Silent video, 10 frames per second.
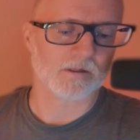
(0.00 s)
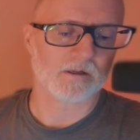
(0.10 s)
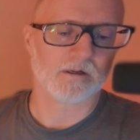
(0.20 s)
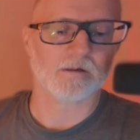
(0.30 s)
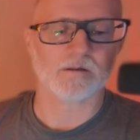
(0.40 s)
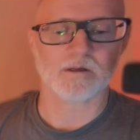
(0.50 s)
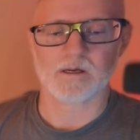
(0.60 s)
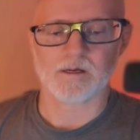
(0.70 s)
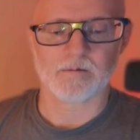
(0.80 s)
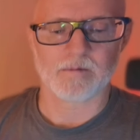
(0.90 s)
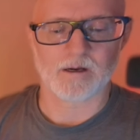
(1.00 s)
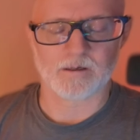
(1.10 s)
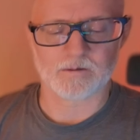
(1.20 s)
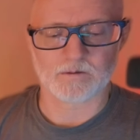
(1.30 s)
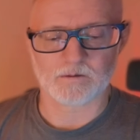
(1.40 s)
I'll
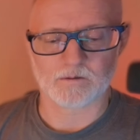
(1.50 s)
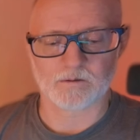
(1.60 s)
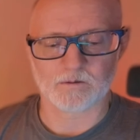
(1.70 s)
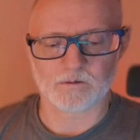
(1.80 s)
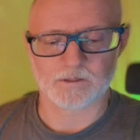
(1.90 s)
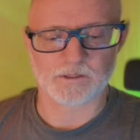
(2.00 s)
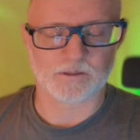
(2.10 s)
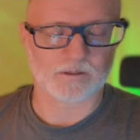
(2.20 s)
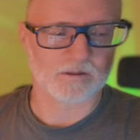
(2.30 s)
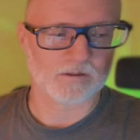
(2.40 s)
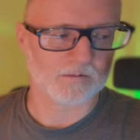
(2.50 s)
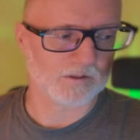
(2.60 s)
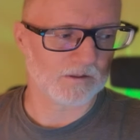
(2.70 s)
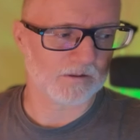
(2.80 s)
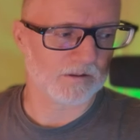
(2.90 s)
I'll do what is it the
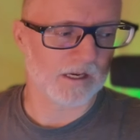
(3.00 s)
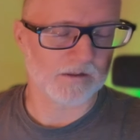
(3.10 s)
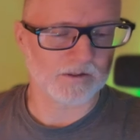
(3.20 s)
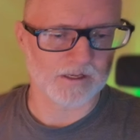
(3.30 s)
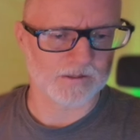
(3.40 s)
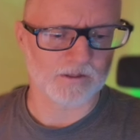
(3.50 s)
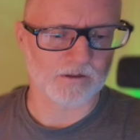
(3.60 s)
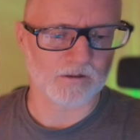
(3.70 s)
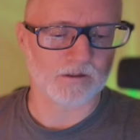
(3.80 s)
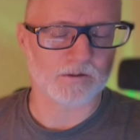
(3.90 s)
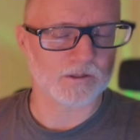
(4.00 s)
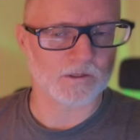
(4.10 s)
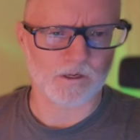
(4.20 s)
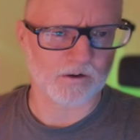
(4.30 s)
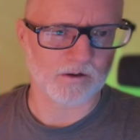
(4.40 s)
what's the candle gazing called? I'll just
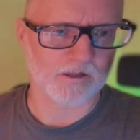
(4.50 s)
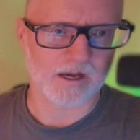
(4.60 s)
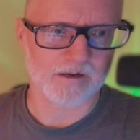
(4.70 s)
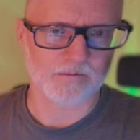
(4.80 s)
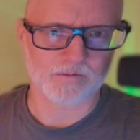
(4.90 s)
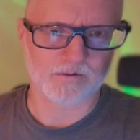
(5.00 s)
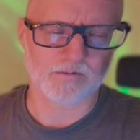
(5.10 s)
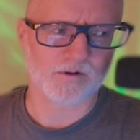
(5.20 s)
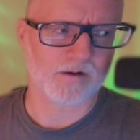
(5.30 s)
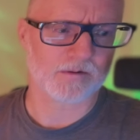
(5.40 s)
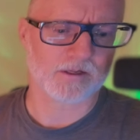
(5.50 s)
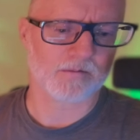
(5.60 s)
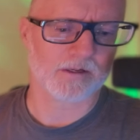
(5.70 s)
stare at a light for five or ten minutes